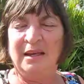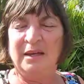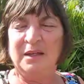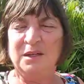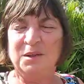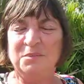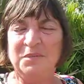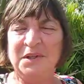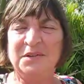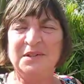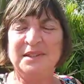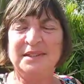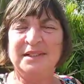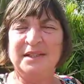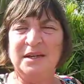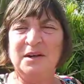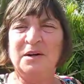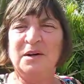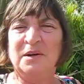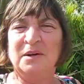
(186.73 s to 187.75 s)

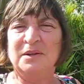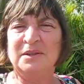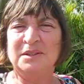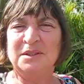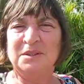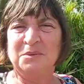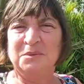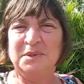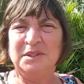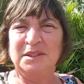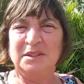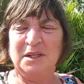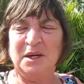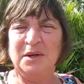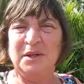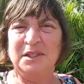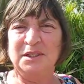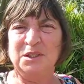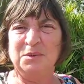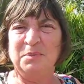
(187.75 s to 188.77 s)
community arts was
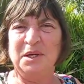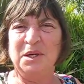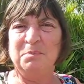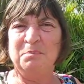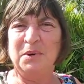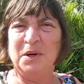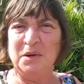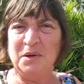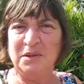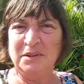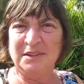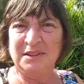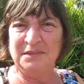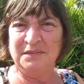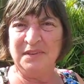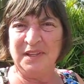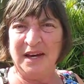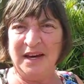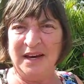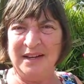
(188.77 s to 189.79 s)
going to be part
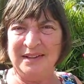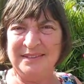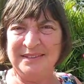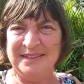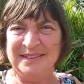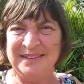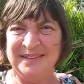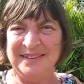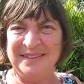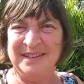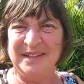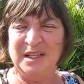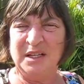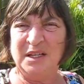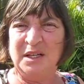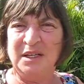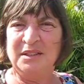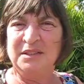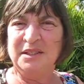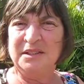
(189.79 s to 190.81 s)
of that,
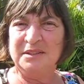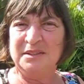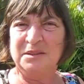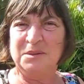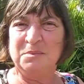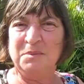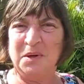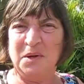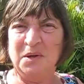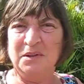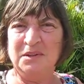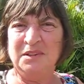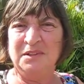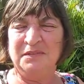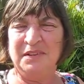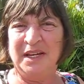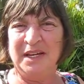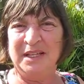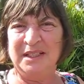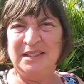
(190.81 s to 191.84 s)
just a part
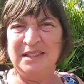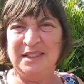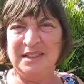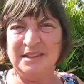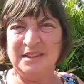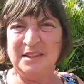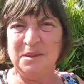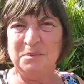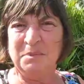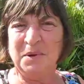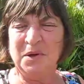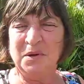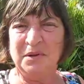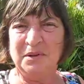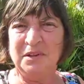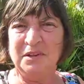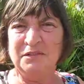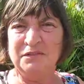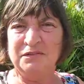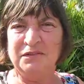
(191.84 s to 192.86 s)
of it. It's the part
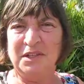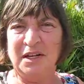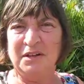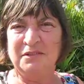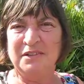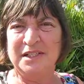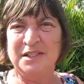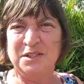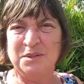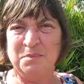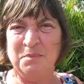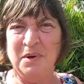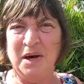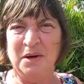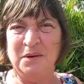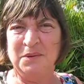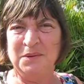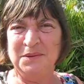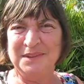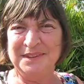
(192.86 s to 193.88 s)
that flourished
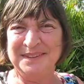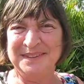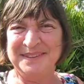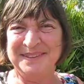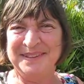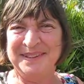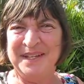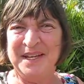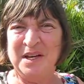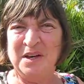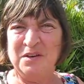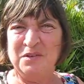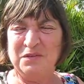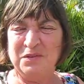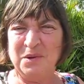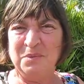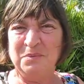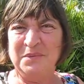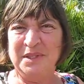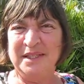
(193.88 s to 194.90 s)
most
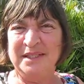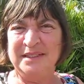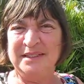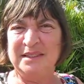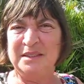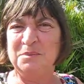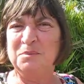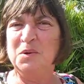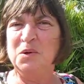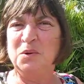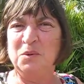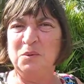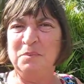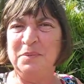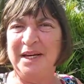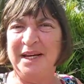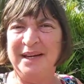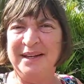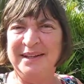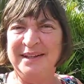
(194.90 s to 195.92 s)
from these small
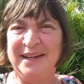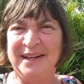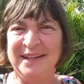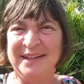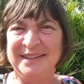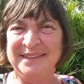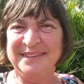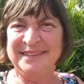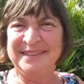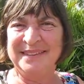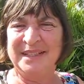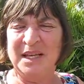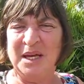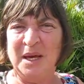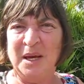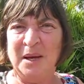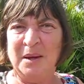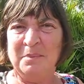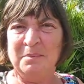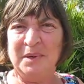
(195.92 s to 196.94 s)
beginnings
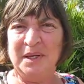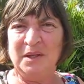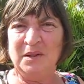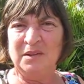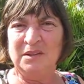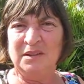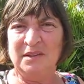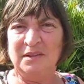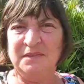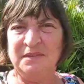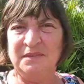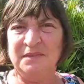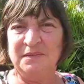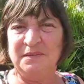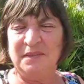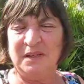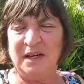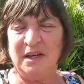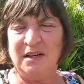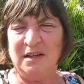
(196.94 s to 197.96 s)
because
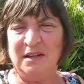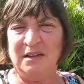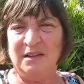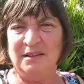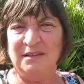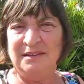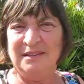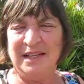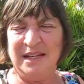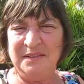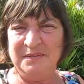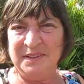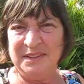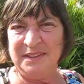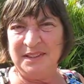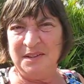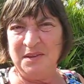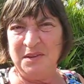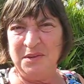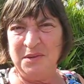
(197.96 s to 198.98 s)
of David's
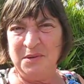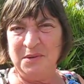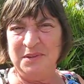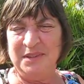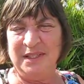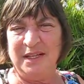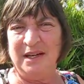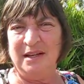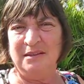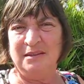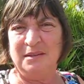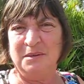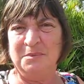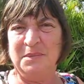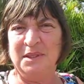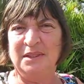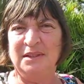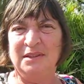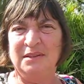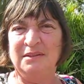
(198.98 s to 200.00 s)
enthusiasm
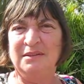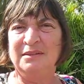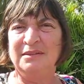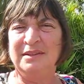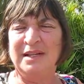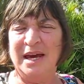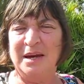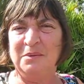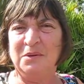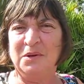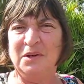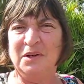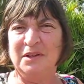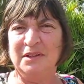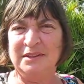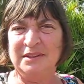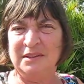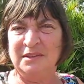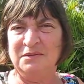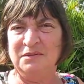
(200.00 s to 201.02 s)
and
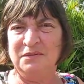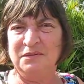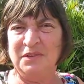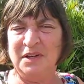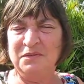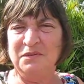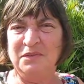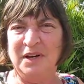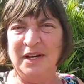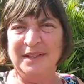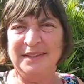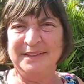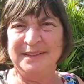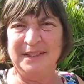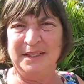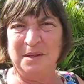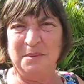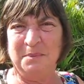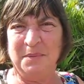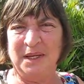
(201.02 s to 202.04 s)
networks and
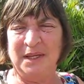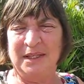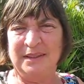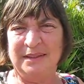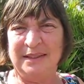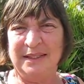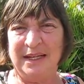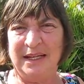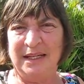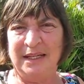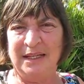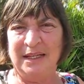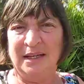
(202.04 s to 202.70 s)
fundraising ability.